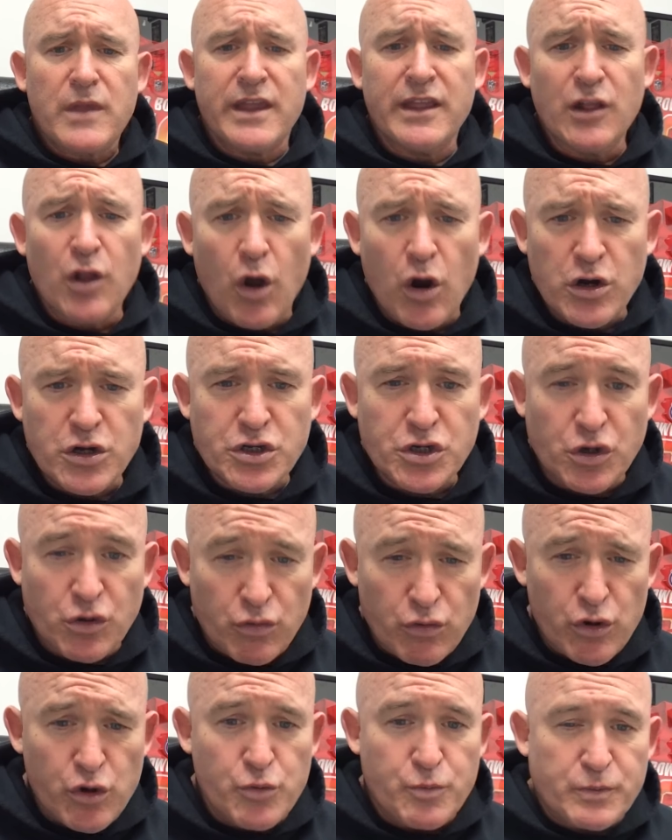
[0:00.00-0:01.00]
Large
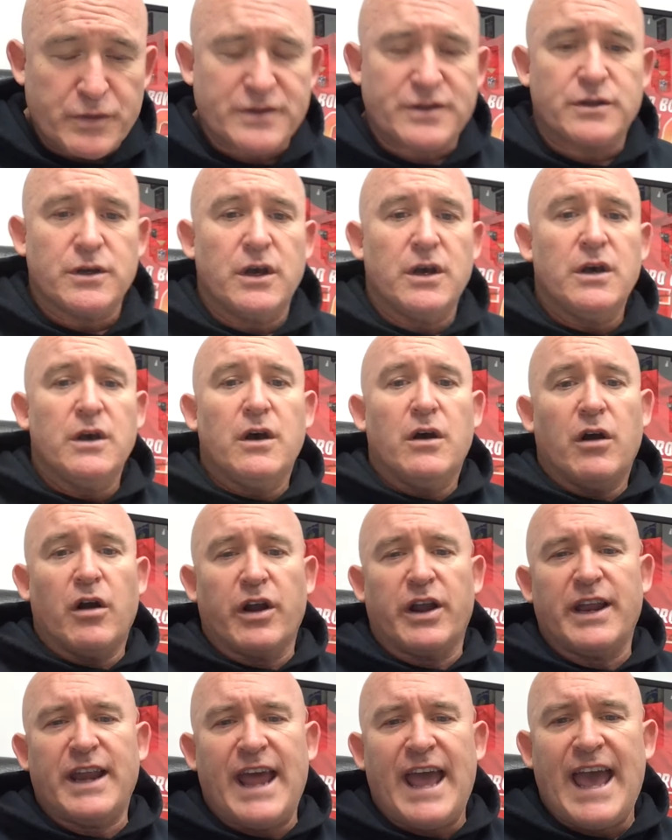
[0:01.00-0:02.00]
groups
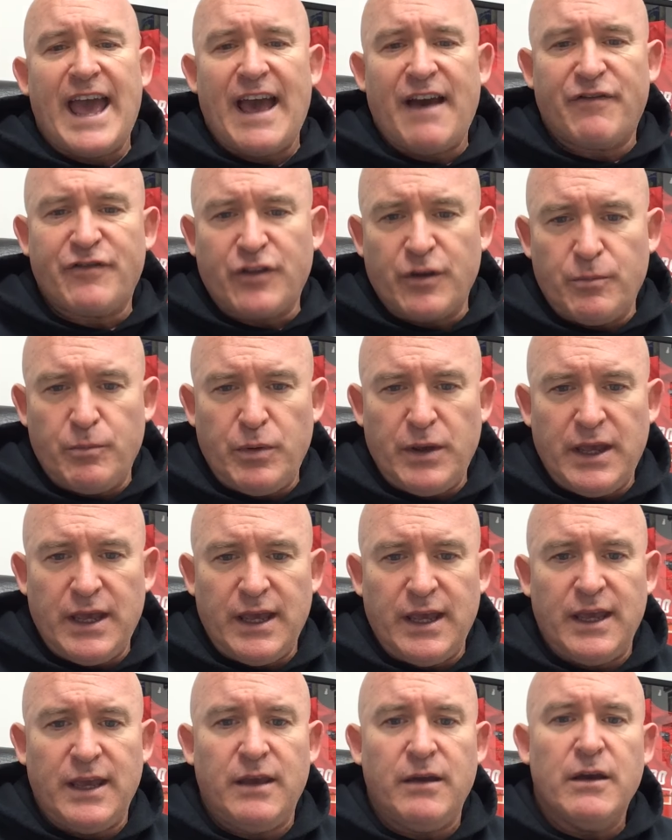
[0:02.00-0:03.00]
are going to have to
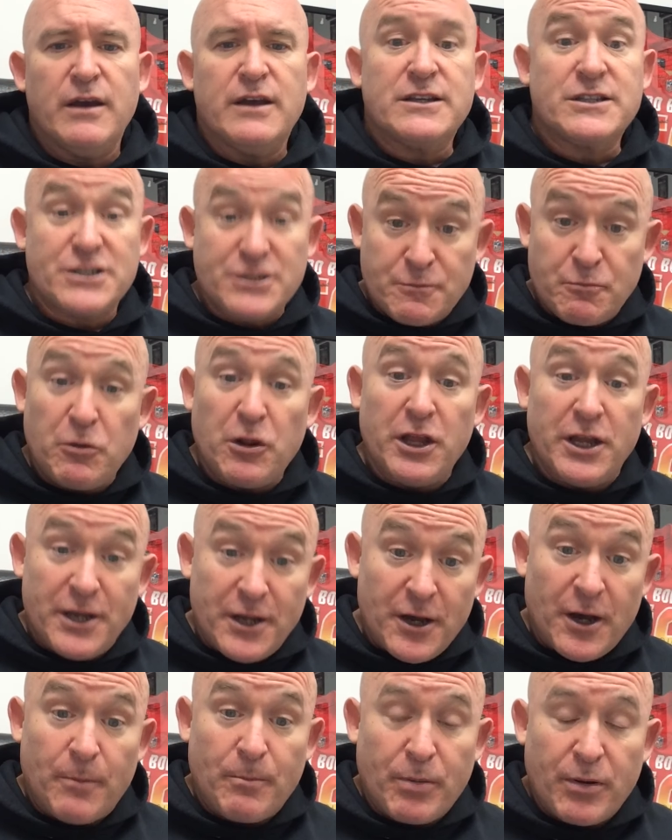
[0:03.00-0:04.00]
be split
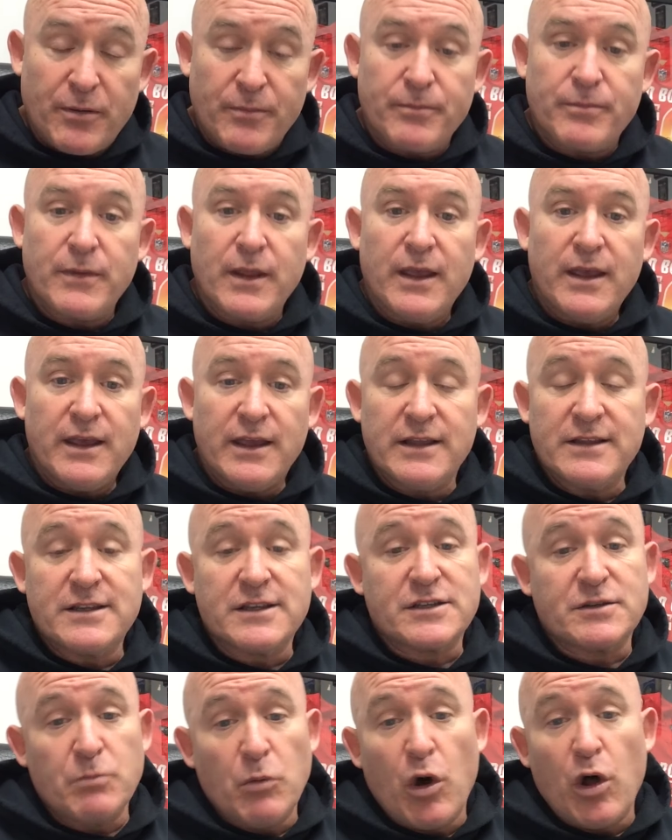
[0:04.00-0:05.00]
up
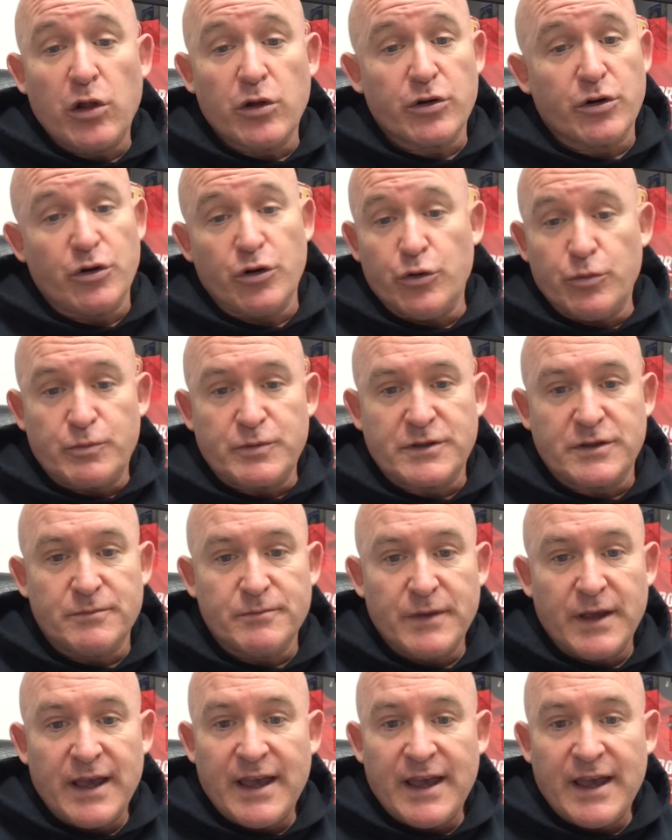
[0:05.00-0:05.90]
into smaller groups.